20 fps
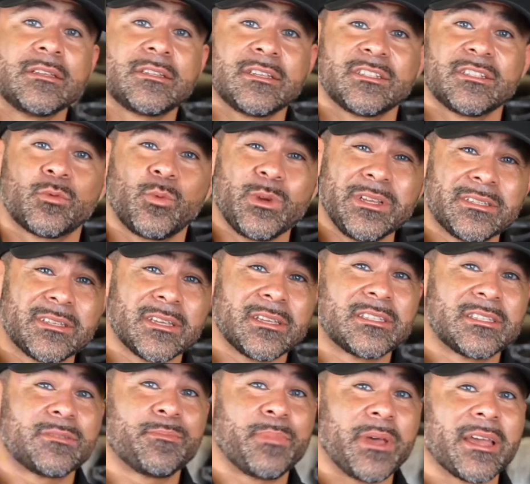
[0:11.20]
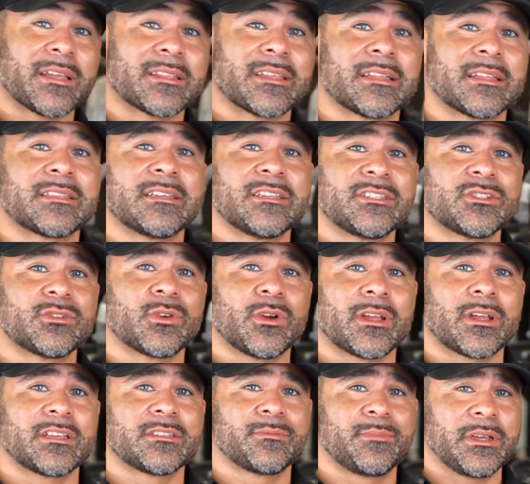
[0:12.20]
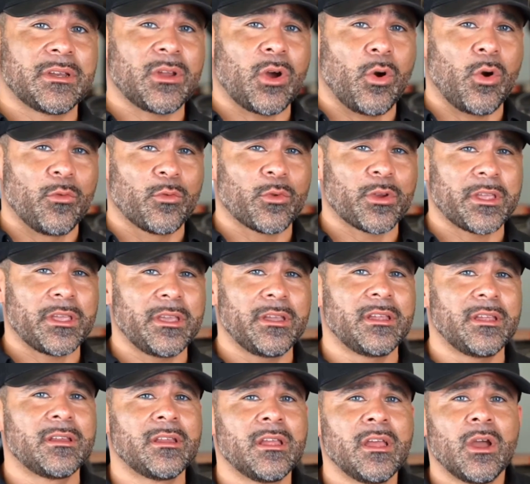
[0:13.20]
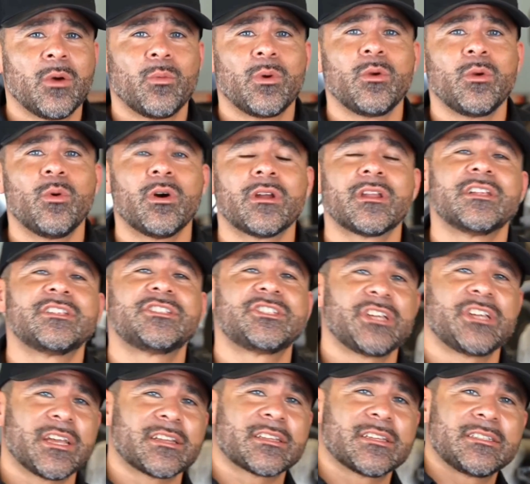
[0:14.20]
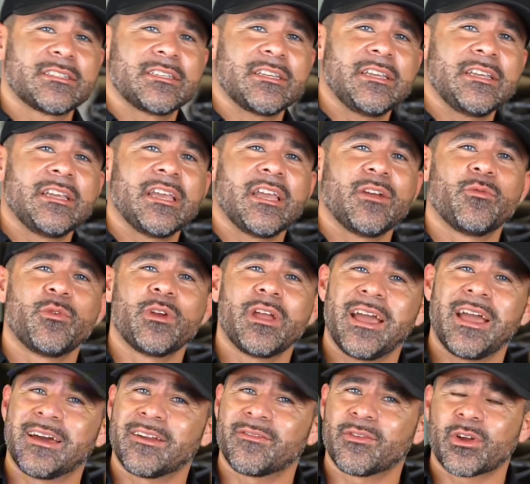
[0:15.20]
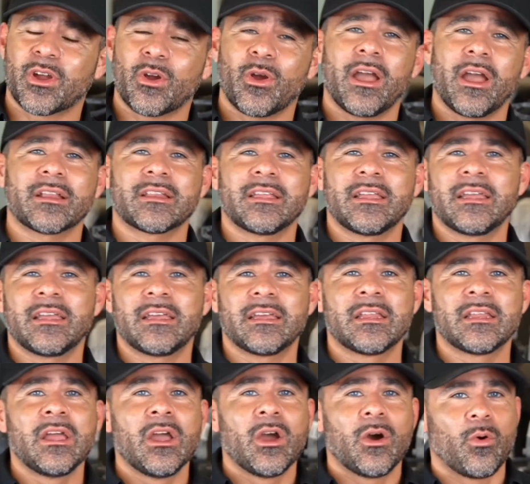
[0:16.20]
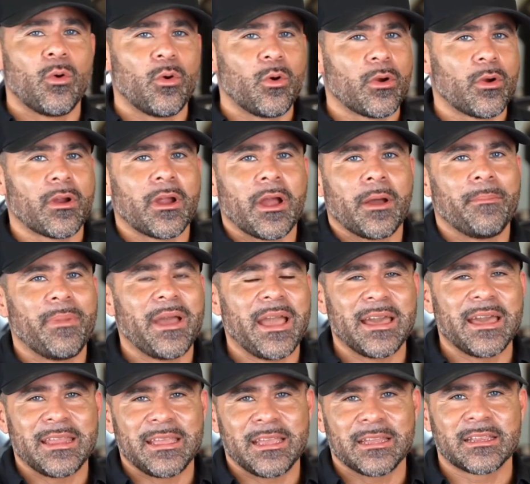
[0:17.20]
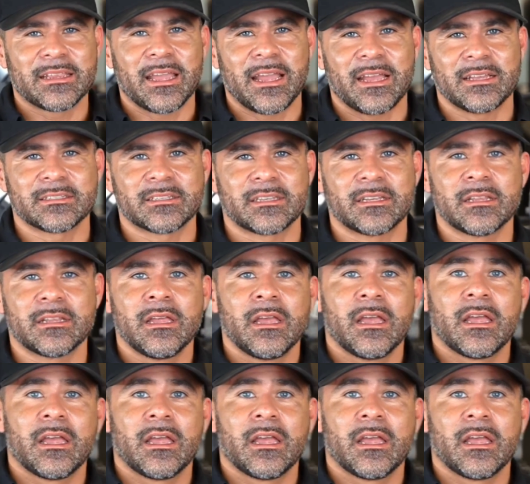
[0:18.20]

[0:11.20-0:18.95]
Since we suspect that this truck has been overheated, we want to check to see if we have a cracked head or a bad head gasket.